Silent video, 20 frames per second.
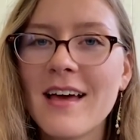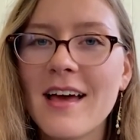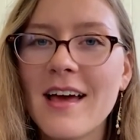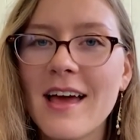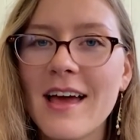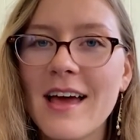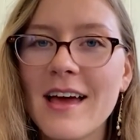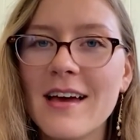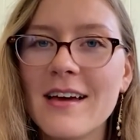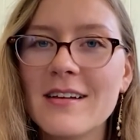
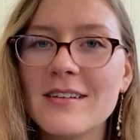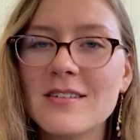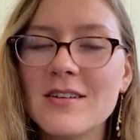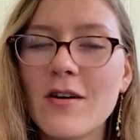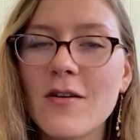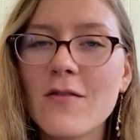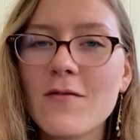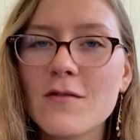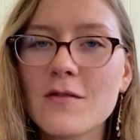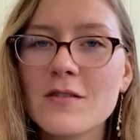And
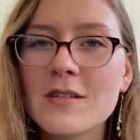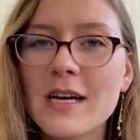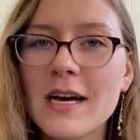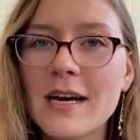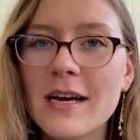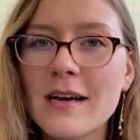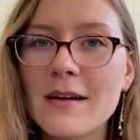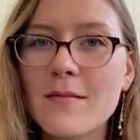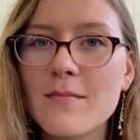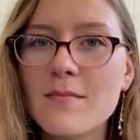over
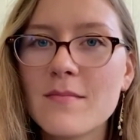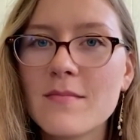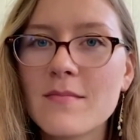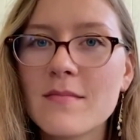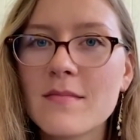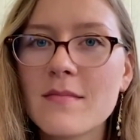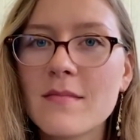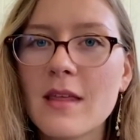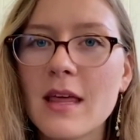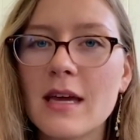time,
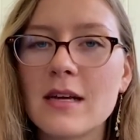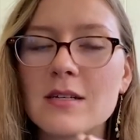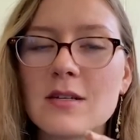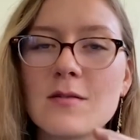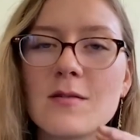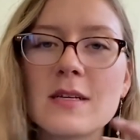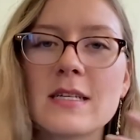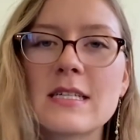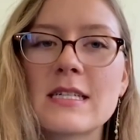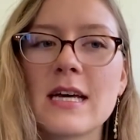like
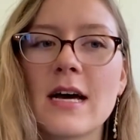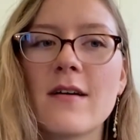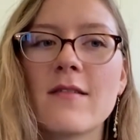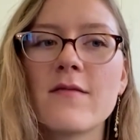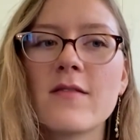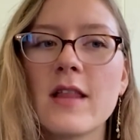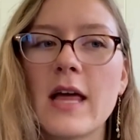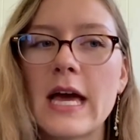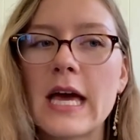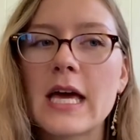doing
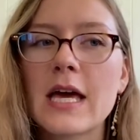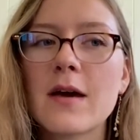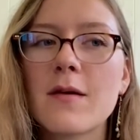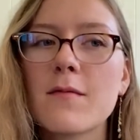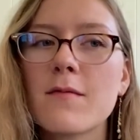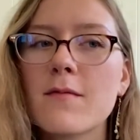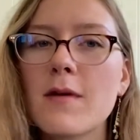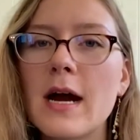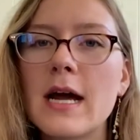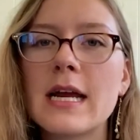stuff like
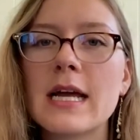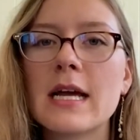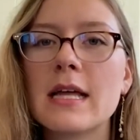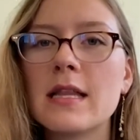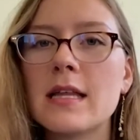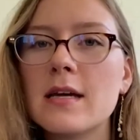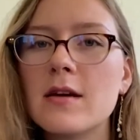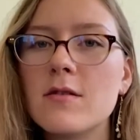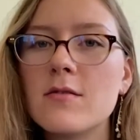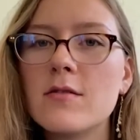writing a
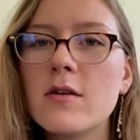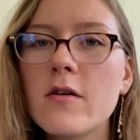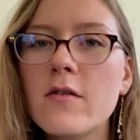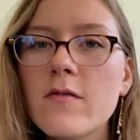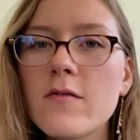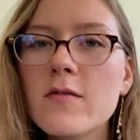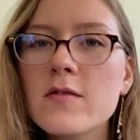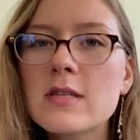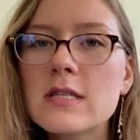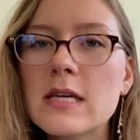little
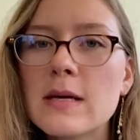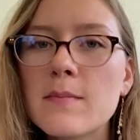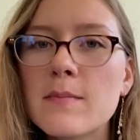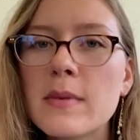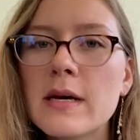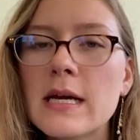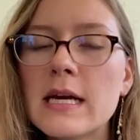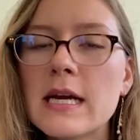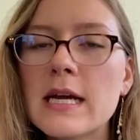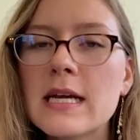note for
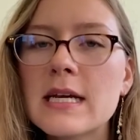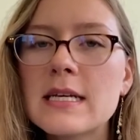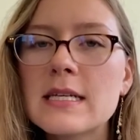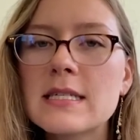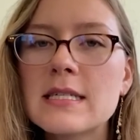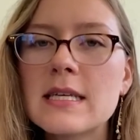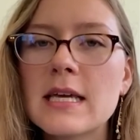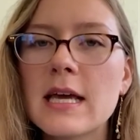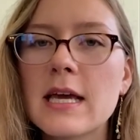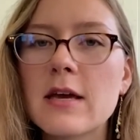somebody,
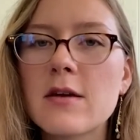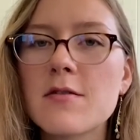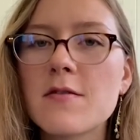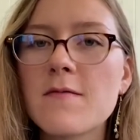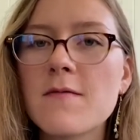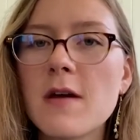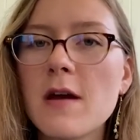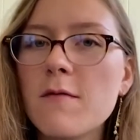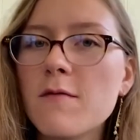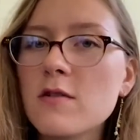singing your
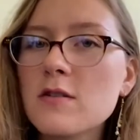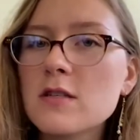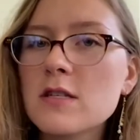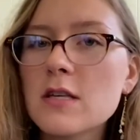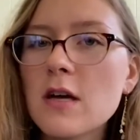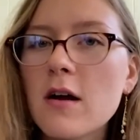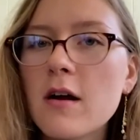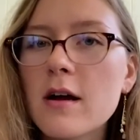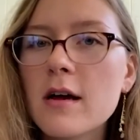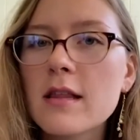favorite
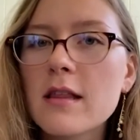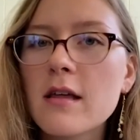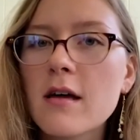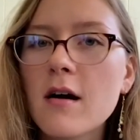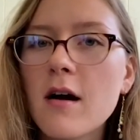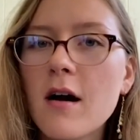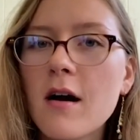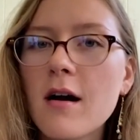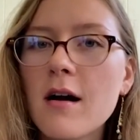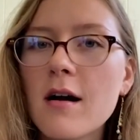song in the
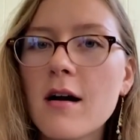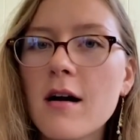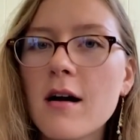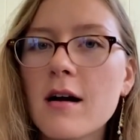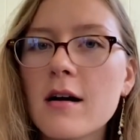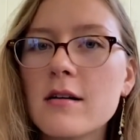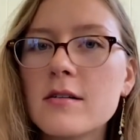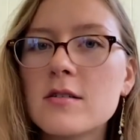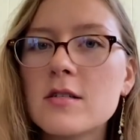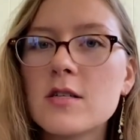
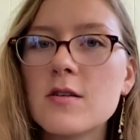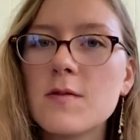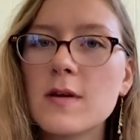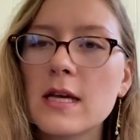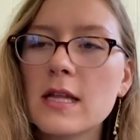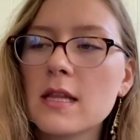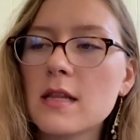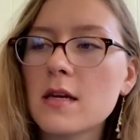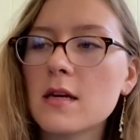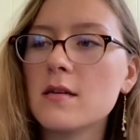car, doing
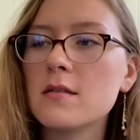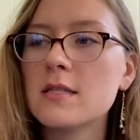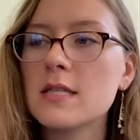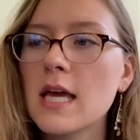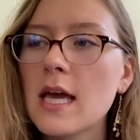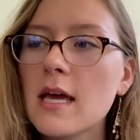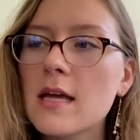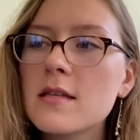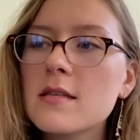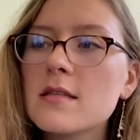a little
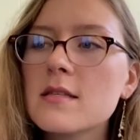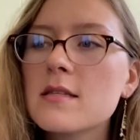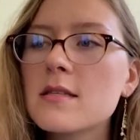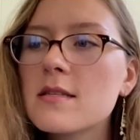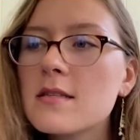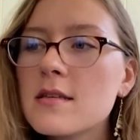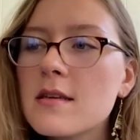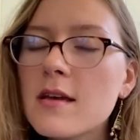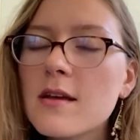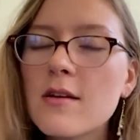
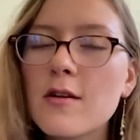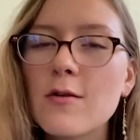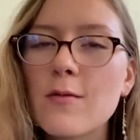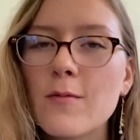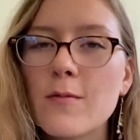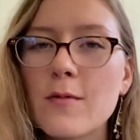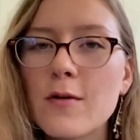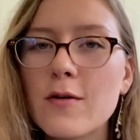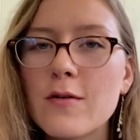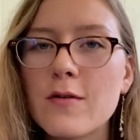dance in your
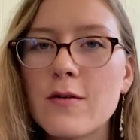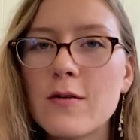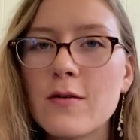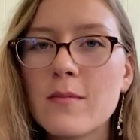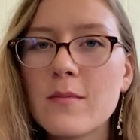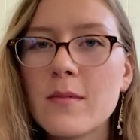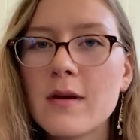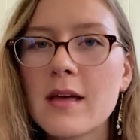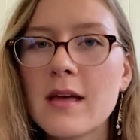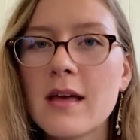
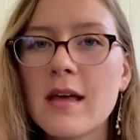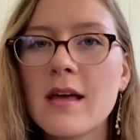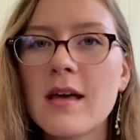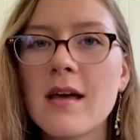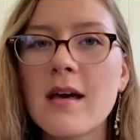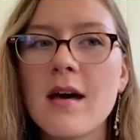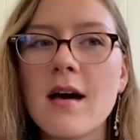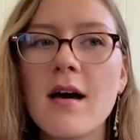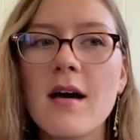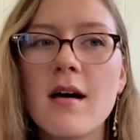room,
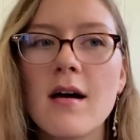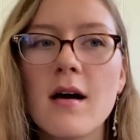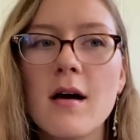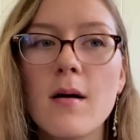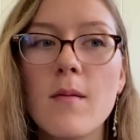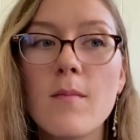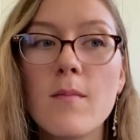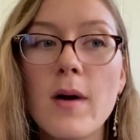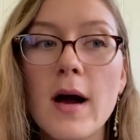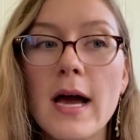
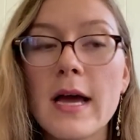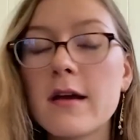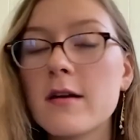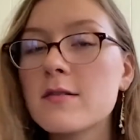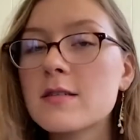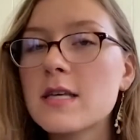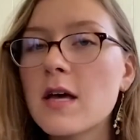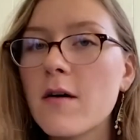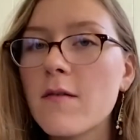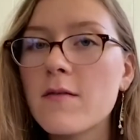buying
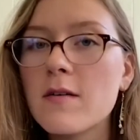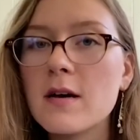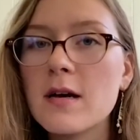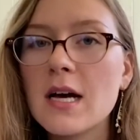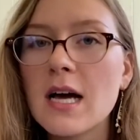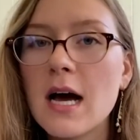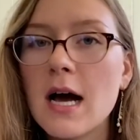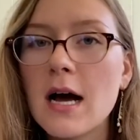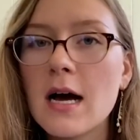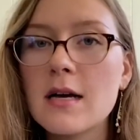yourself
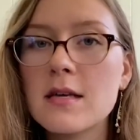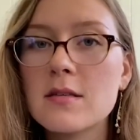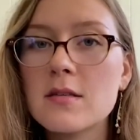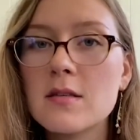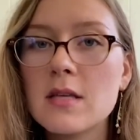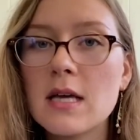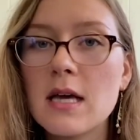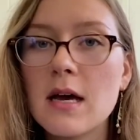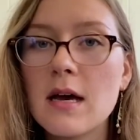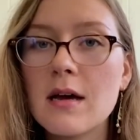a
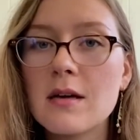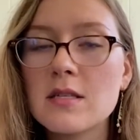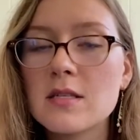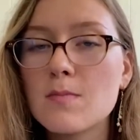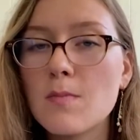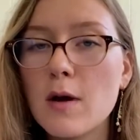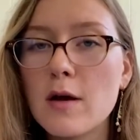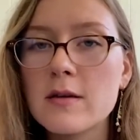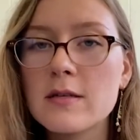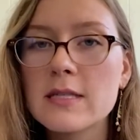
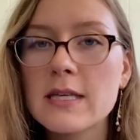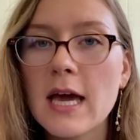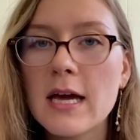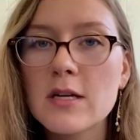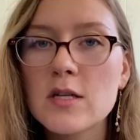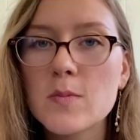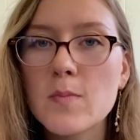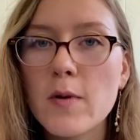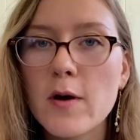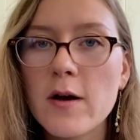small
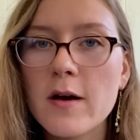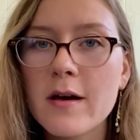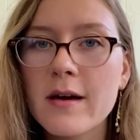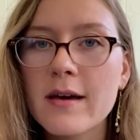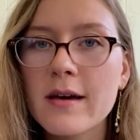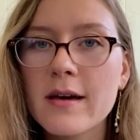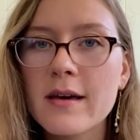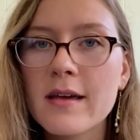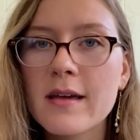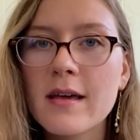sketchbook,